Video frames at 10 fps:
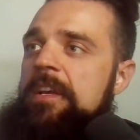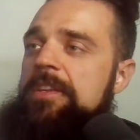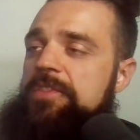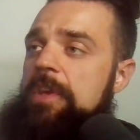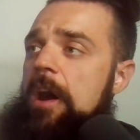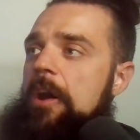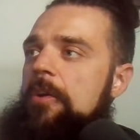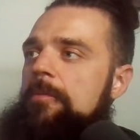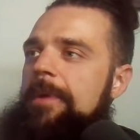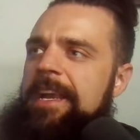
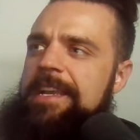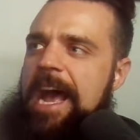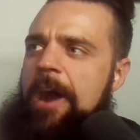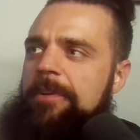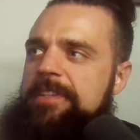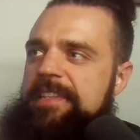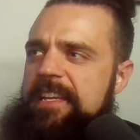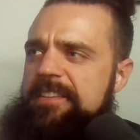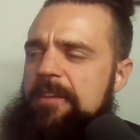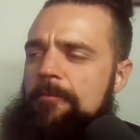So right now we're
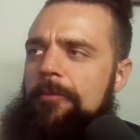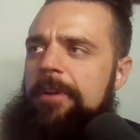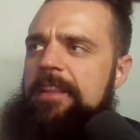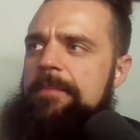seeing some really